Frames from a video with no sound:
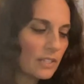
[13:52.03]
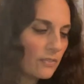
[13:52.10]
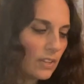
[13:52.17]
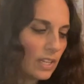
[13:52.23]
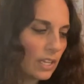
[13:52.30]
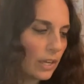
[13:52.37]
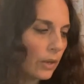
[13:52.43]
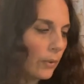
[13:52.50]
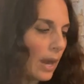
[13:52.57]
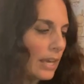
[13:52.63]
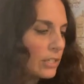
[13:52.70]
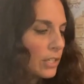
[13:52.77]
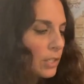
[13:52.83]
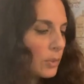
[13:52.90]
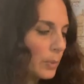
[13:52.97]
video, I
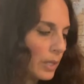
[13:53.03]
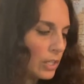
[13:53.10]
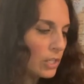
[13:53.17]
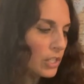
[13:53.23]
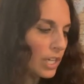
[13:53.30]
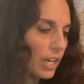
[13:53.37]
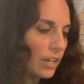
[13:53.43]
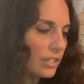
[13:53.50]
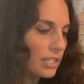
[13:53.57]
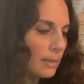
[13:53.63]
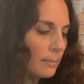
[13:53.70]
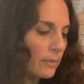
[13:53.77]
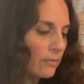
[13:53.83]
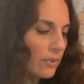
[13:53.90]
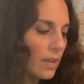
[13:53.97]
just wanna share some
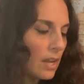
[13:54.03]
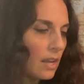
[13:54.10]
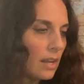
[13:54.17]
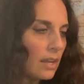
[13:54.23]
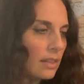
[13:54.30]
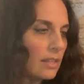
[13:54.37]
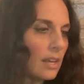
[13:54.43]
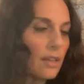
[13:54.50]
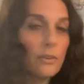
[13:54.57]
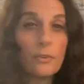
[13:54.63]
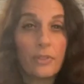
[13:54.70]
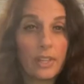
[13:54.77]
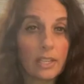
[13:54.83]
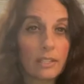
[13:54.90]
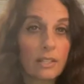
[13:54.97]
of the other
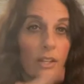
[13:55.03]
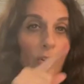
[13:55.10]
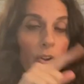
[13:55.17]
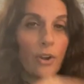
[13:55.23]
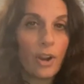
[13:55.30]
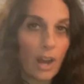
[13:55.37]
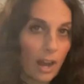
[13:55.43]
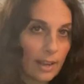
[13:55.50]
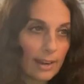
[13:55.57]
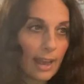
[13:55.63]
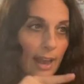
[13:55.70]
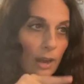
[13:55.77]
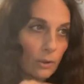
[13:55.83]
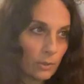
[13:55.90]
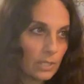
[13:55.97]
things that are not
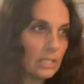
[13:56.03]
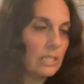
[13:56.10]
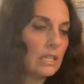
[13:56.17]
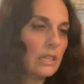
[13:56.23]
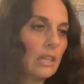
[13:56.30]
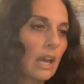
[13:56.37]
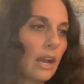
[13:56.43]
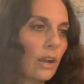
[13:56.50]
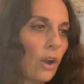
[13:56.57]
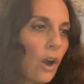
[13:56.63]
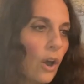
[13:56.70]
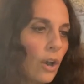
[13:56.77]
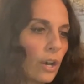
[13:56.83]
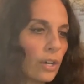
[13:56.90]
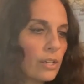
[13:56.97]
housed in that
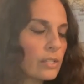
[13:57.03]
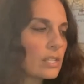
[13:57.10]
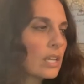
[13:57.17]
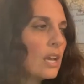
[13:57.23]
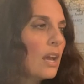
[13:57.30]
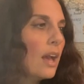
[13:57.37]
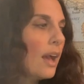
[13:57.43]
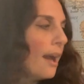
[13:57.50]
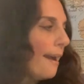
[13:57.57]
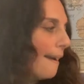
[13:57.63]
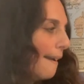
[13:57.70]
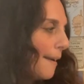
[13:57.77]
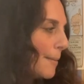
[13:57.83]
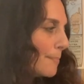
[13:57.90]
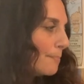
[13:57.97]
cart
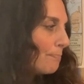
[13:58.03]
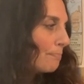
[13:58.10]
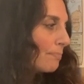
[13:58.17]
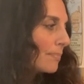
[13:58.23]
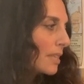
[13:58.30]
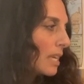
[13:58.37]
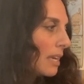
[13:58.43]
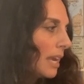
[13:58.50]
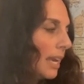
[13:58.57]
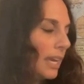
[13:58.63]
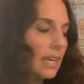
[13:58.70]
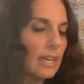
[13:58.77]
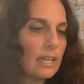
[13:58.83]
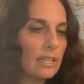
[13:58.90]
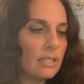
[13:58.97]
um,
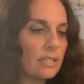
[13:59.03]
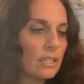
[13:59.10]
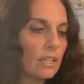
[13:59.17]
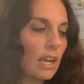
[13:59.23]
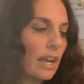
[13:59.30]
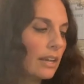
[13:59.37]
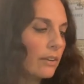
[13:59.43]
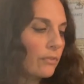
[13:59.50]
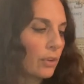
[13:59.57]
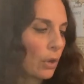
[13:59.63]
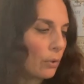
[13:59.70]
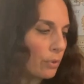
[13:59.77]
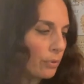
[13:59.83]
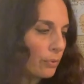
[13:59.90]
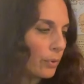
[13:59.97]
and kind of go
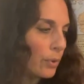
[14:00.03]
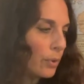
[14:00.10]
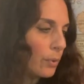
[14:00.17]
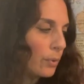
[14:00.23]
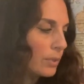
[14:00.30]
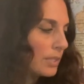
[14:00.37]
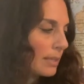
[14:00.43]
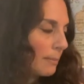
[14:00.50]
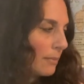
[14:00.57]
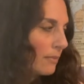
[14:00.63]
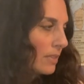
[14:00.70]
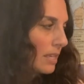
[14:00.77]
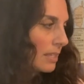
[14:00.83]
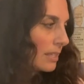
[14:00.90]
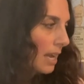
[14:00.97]
through some of
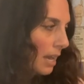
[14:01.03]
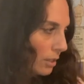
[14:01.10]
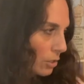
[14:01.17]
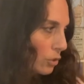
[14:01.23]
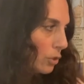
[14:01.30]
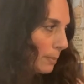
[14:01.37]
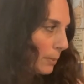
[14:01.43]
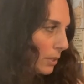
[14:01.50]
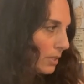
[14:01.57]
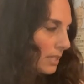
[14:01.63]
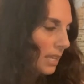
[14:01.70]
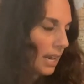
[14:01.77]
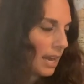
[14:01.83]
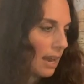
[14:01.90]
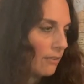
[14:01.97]
these extra books that
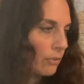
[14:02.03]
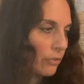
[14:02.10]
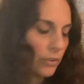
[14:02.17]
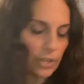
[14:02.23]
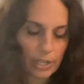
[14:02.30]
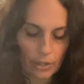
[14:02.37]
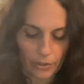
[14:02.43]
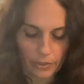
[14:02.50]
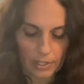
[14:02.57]
I have over here on the